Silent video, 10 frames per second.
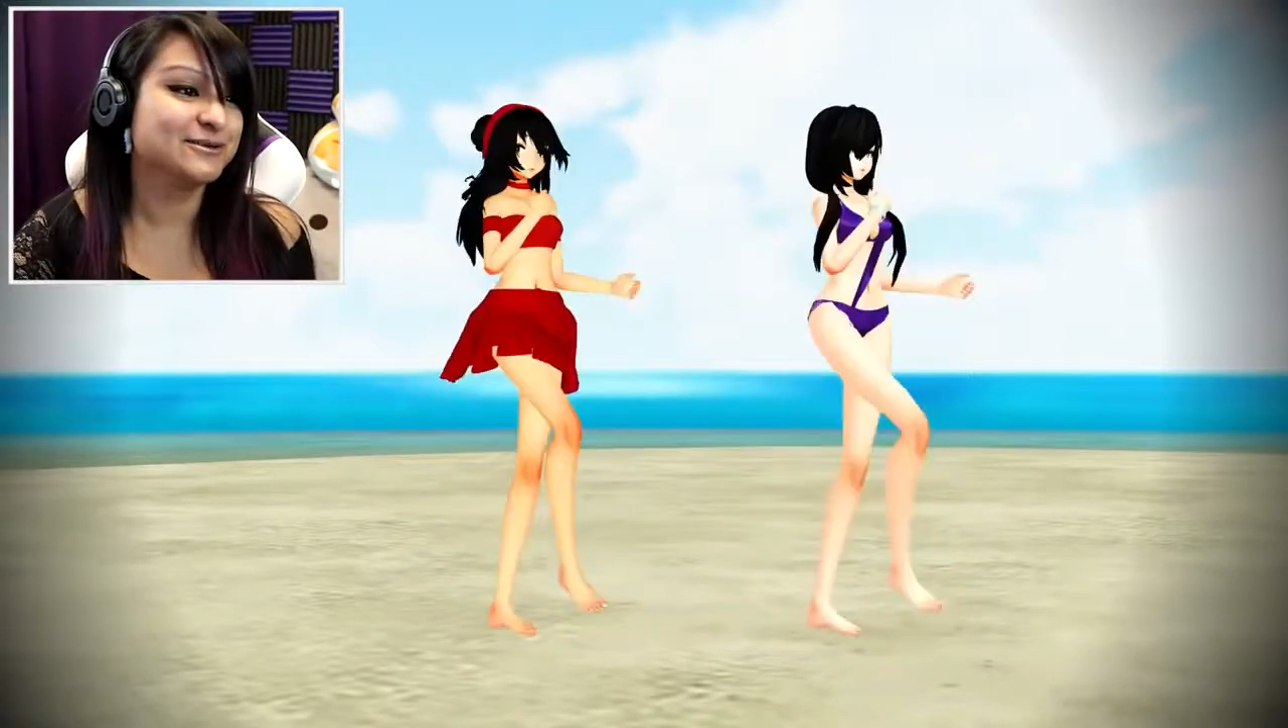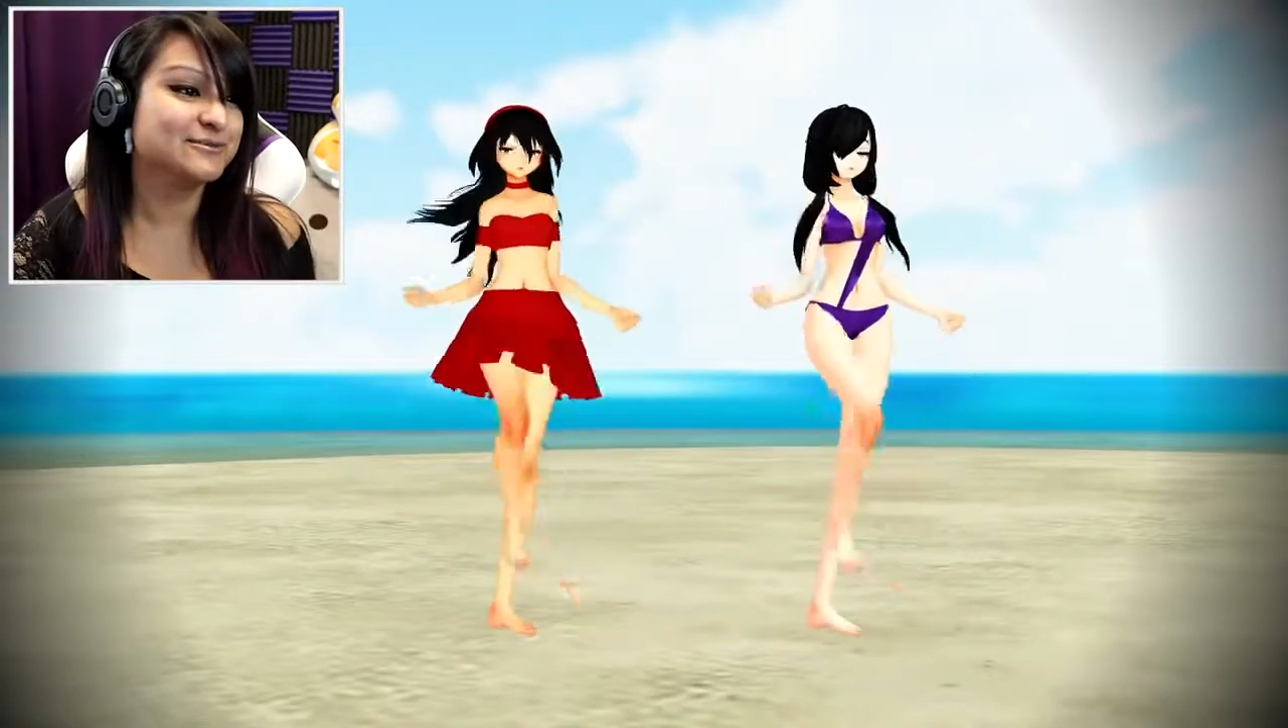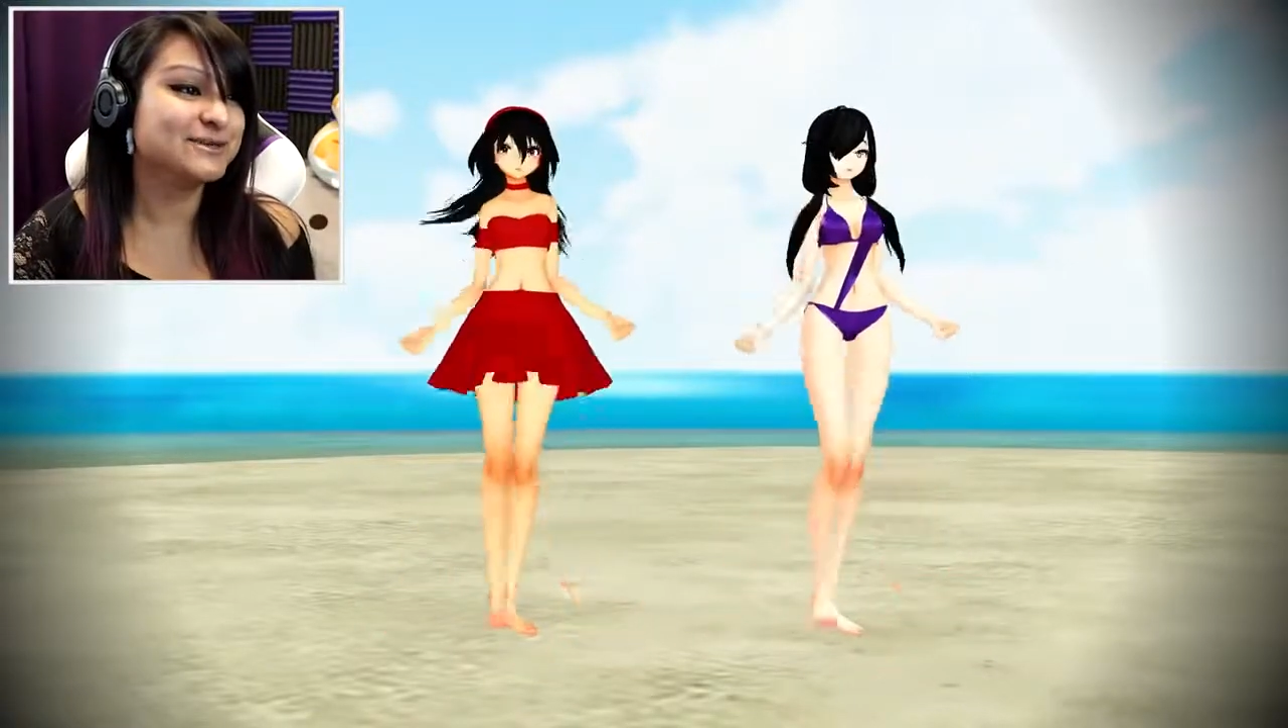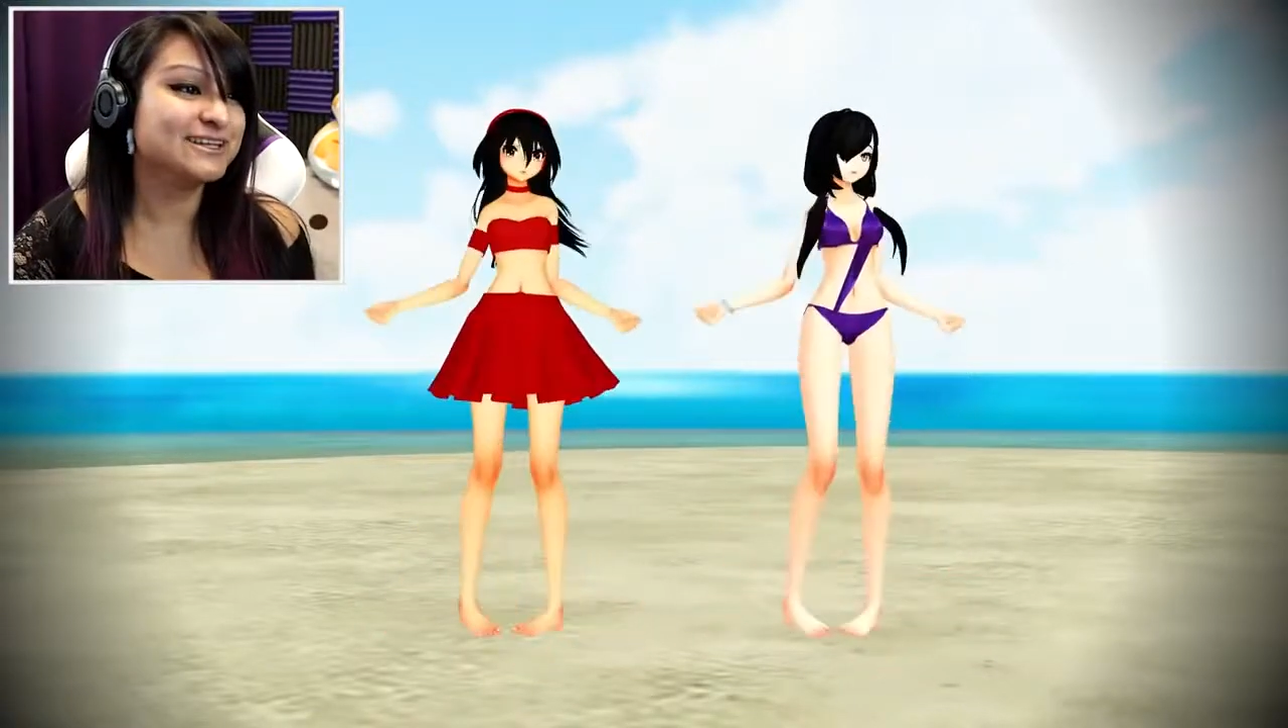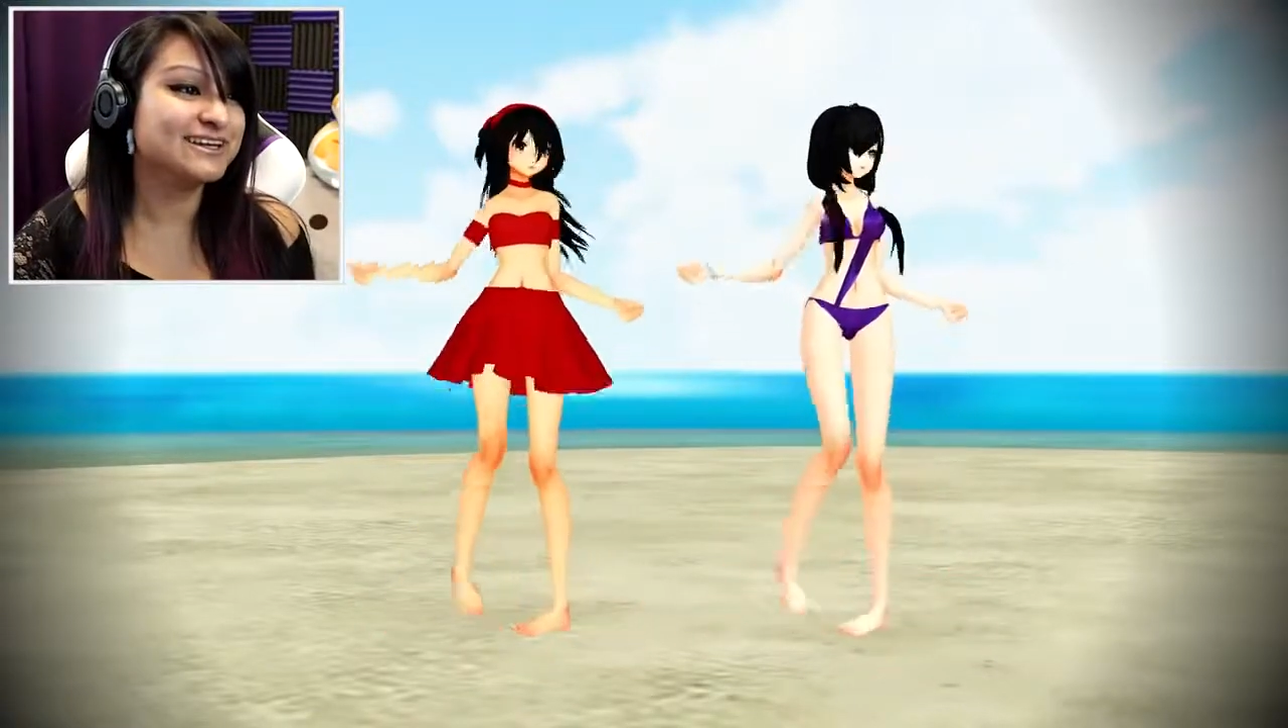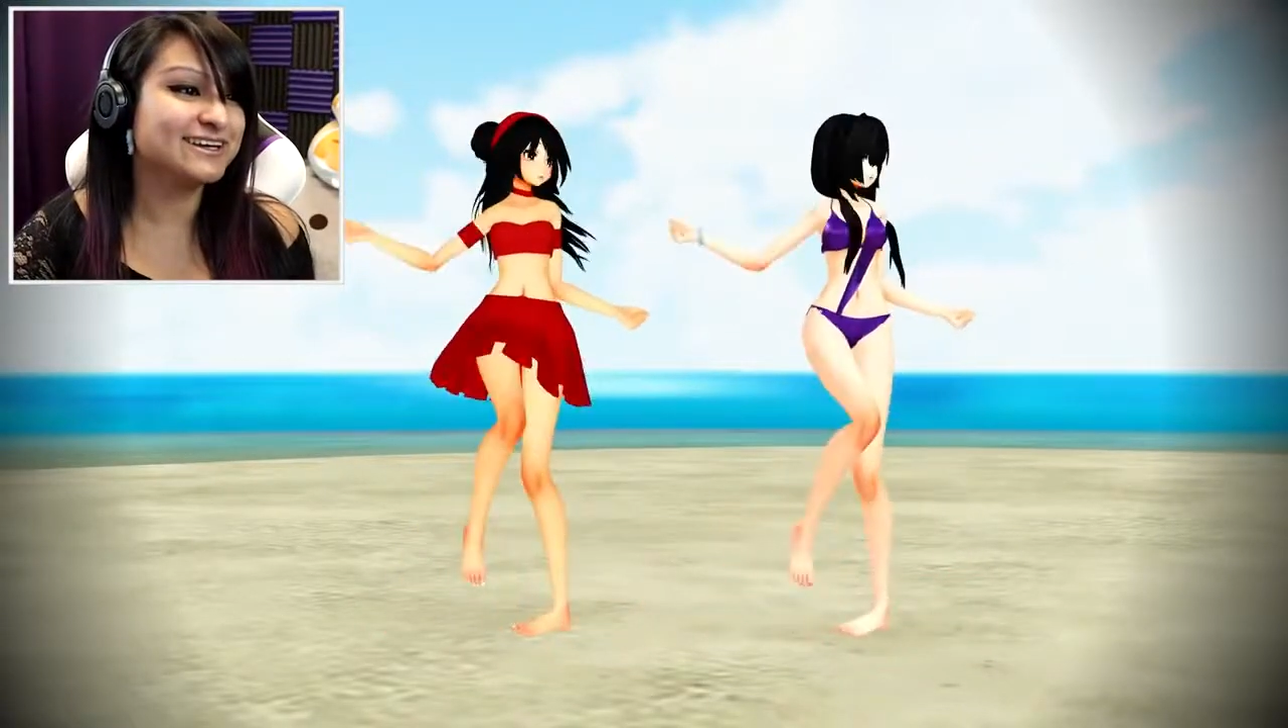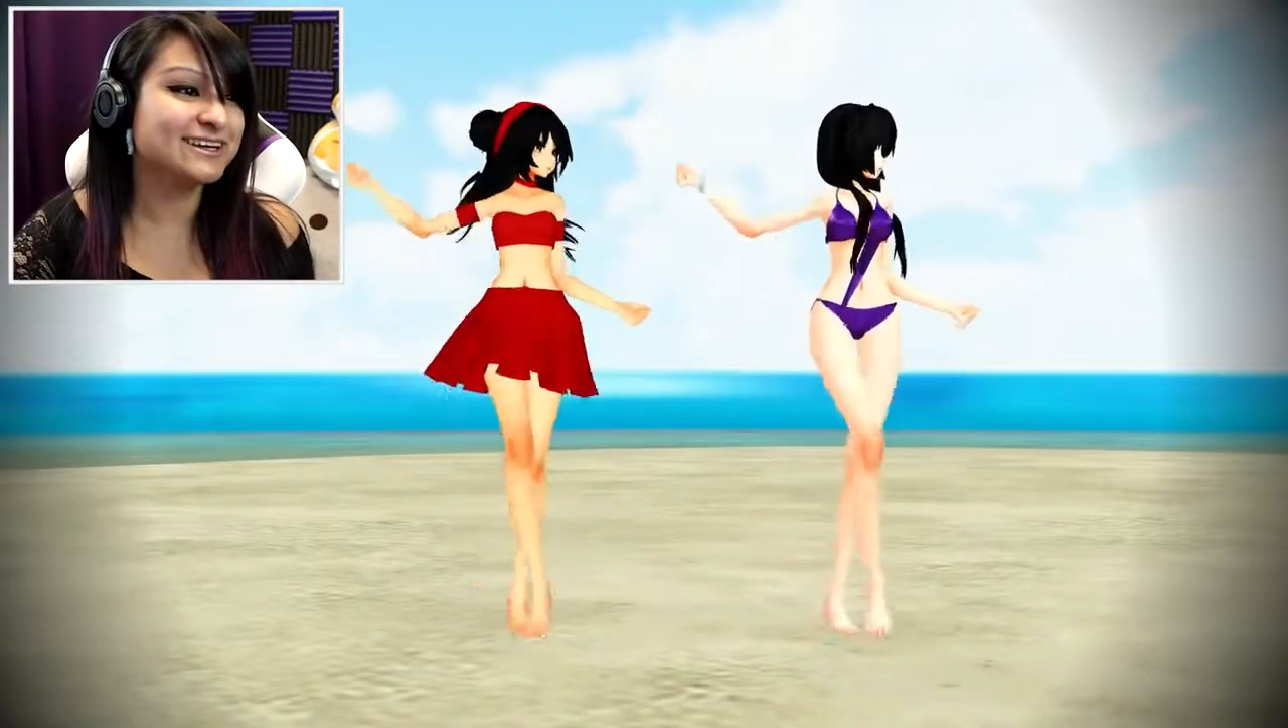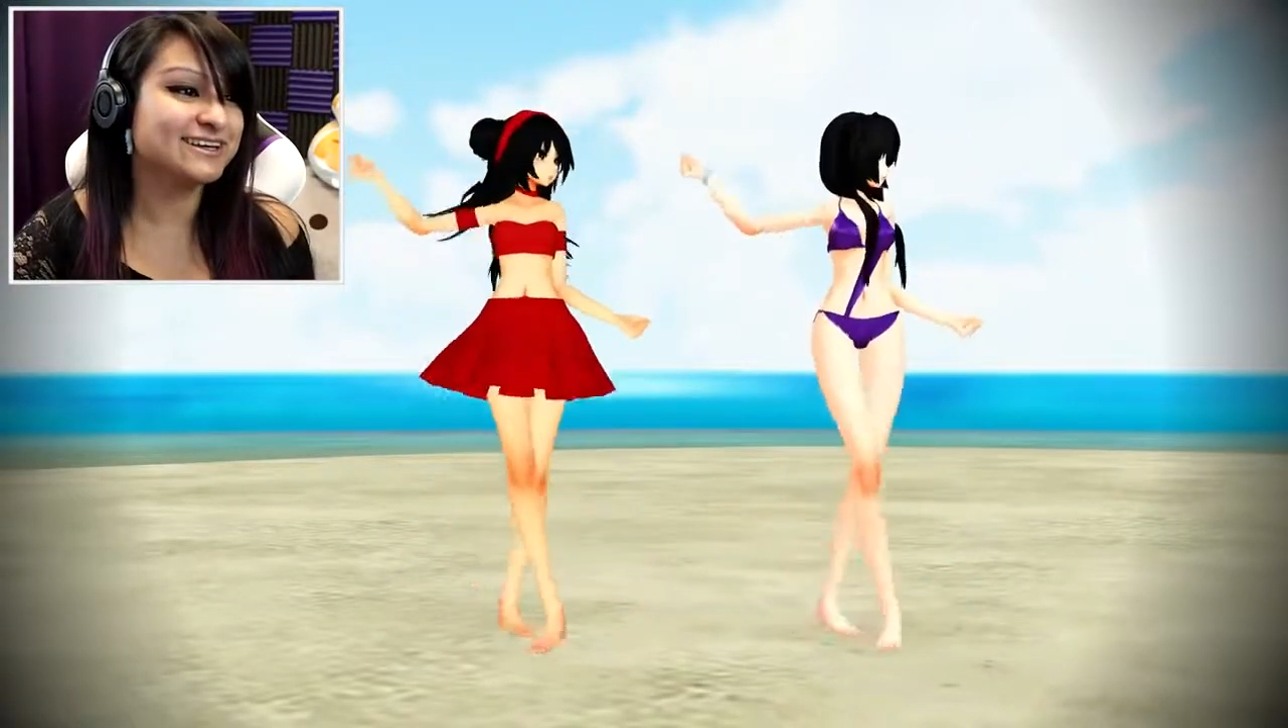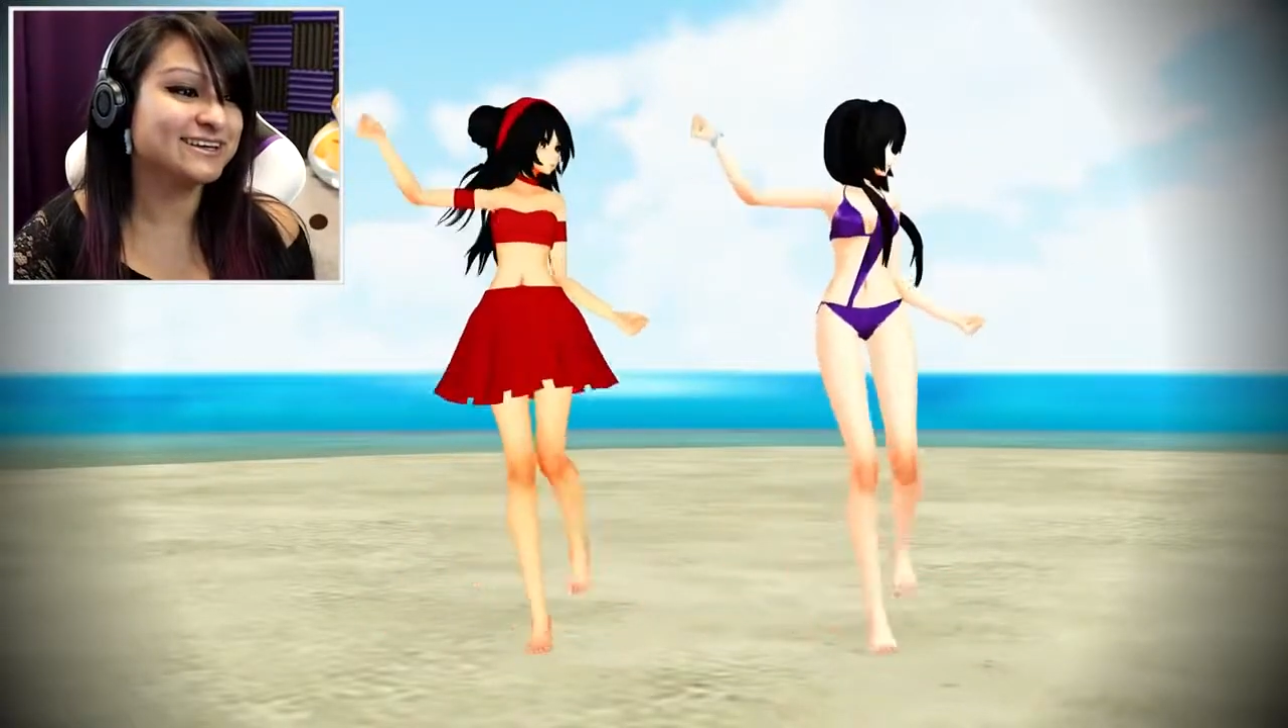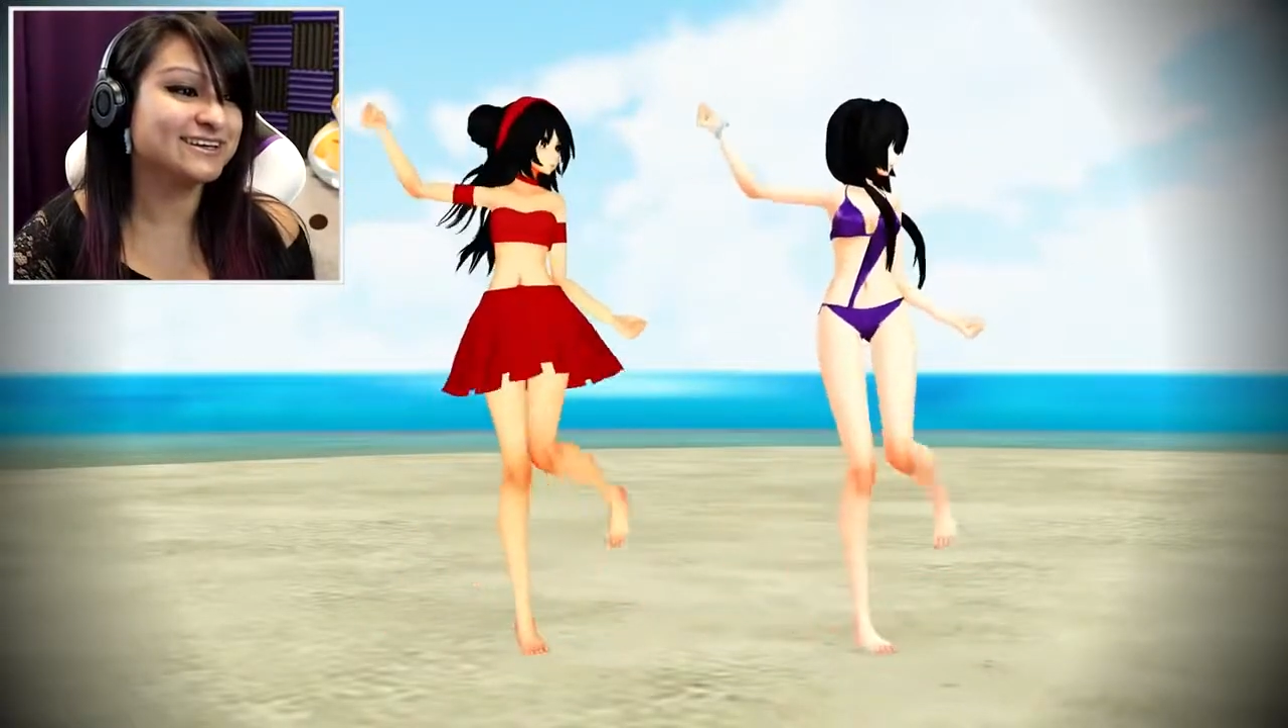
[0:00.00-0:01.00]
The
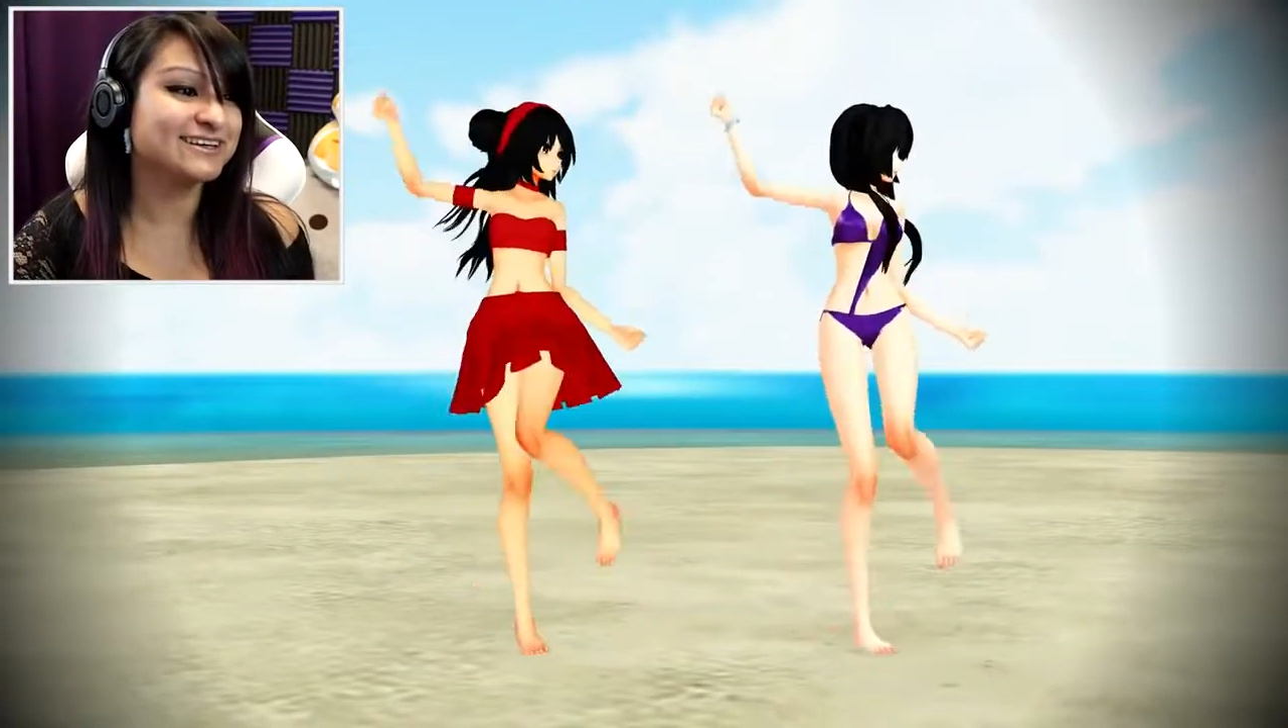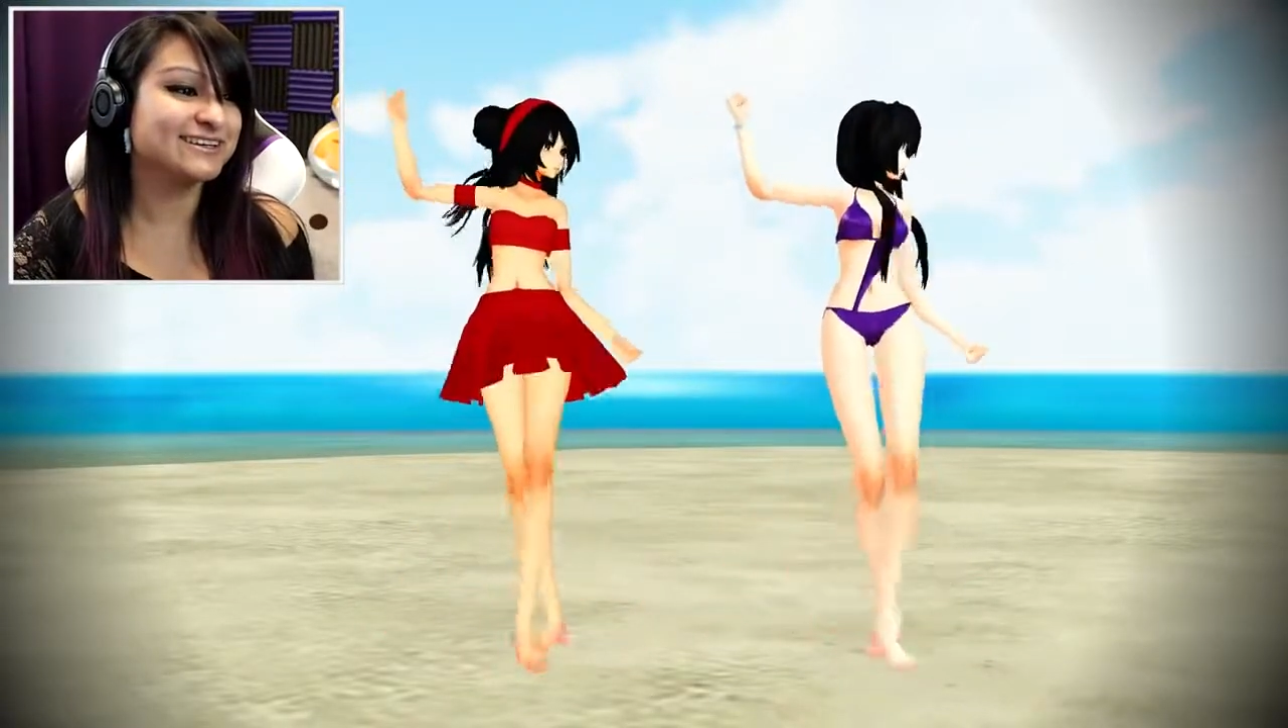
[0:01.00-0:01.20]
look.